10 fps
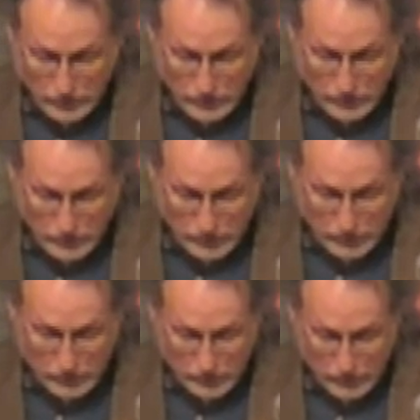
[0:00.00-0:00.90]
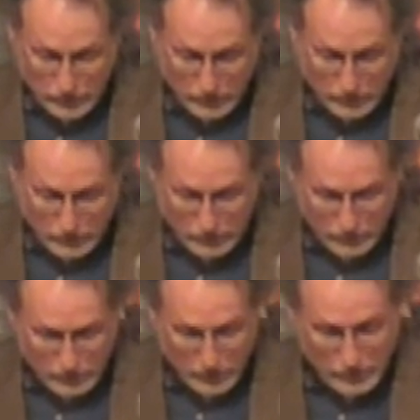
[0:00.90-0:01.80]

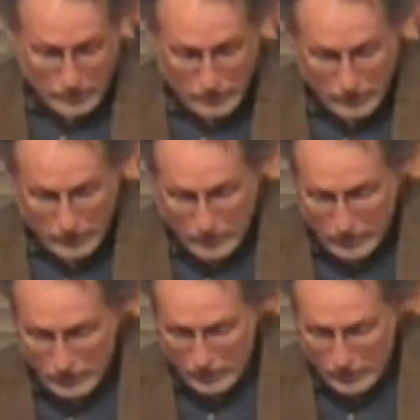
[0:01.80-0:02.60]
Nobody speaks.